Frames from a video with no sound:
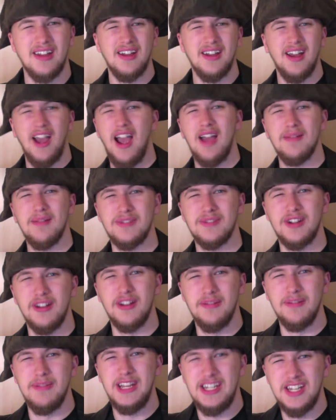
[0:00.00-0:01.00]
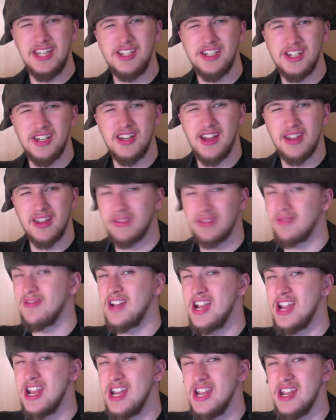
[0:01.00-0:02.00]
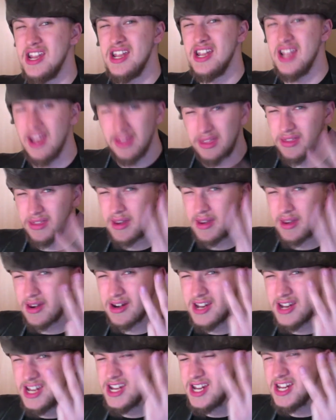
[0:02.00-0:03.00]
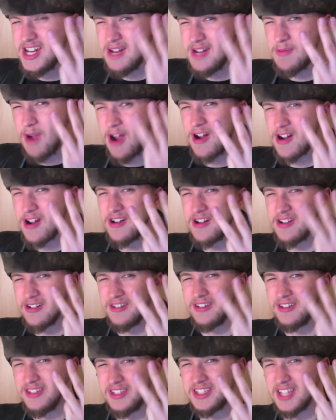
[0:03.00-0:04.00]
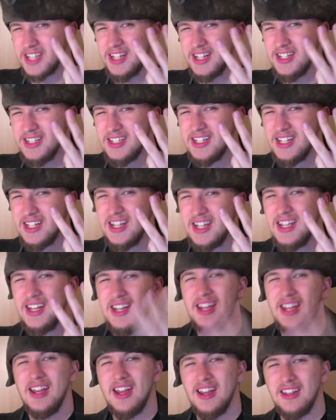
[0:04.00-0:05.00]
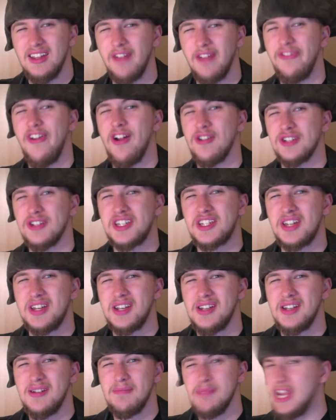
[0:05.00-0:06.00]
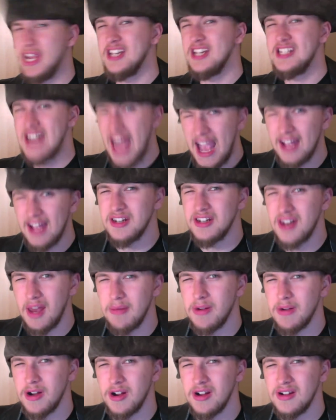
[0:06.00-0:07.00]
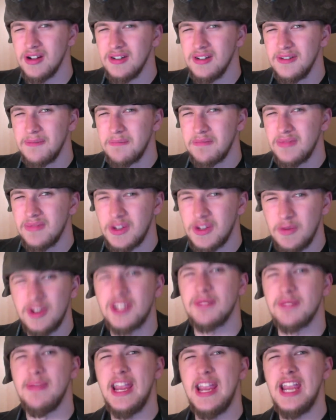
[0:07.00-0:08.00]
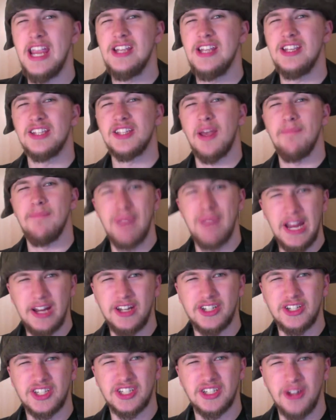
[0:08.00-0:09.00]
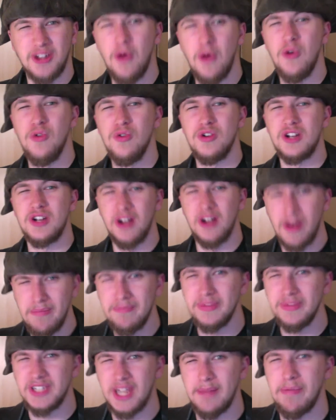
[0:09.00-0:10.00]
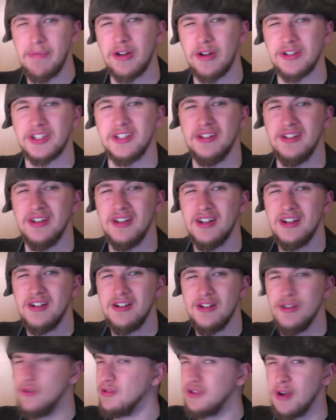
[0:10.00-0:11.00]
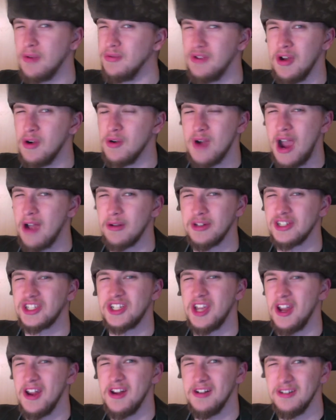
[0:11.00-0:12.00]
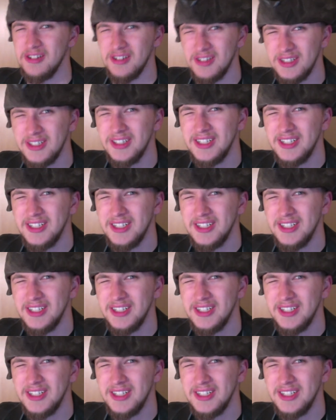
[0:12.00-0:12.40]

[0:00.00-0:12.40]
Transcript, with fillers: I'm gonna be teaching you three words. The first being landlubber, which means a big, slow, clumsy person who don't know how to sail.